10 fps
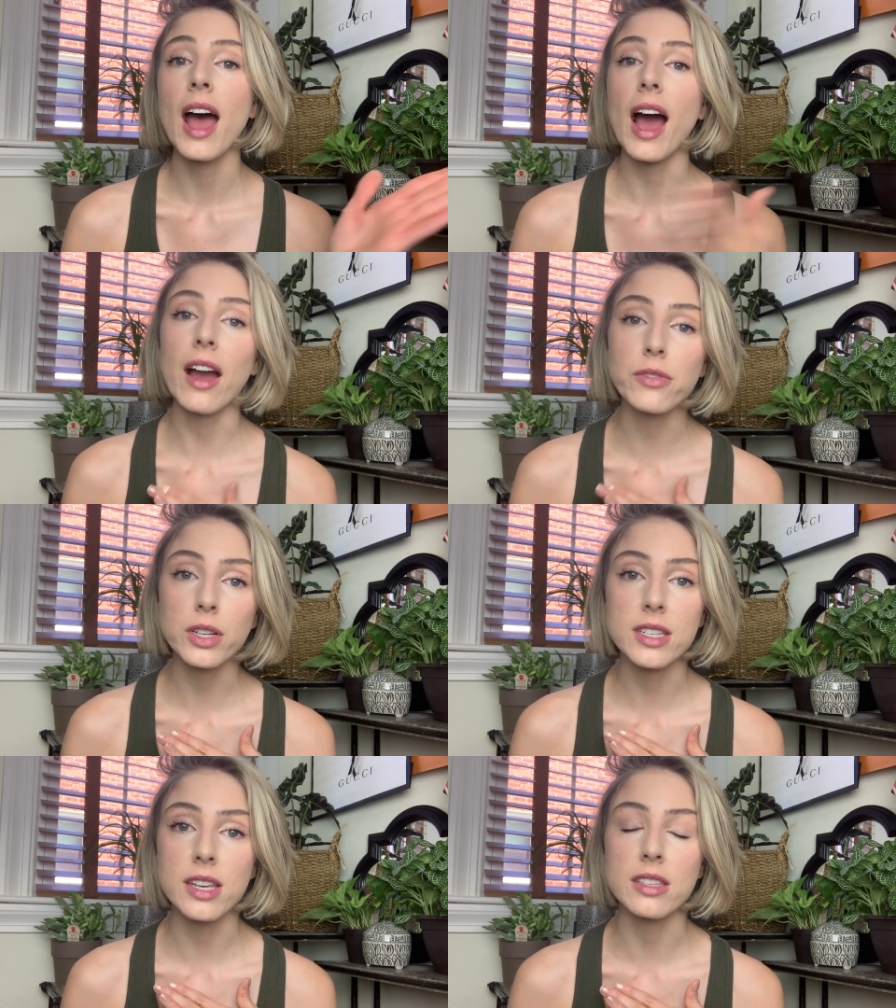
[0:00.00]
I have
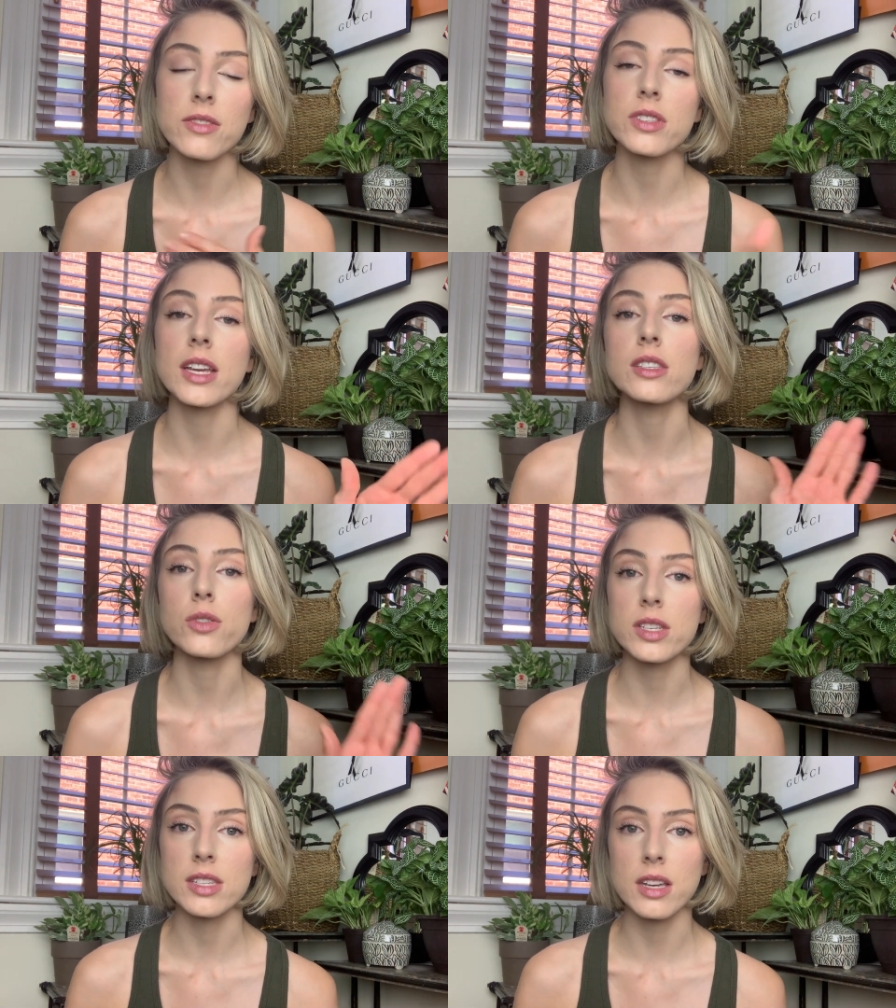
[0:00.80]
really sensitive skin, so
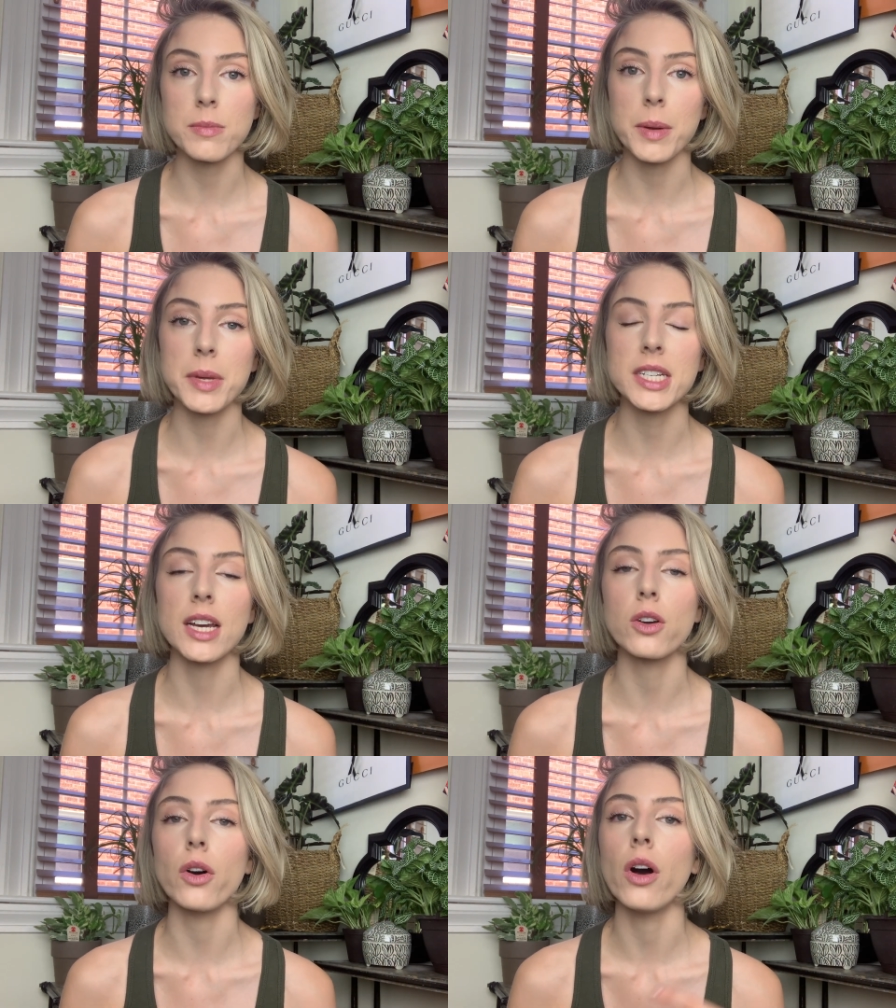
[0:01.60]
this does make me
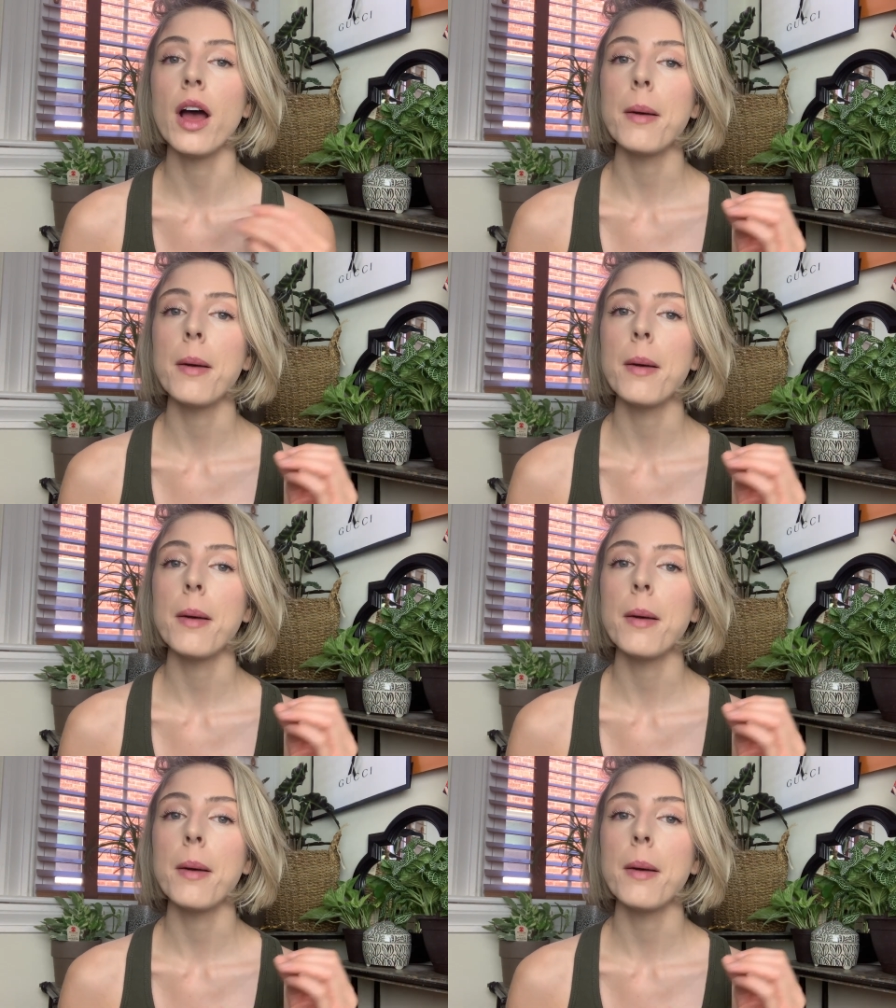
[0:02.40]
tingle.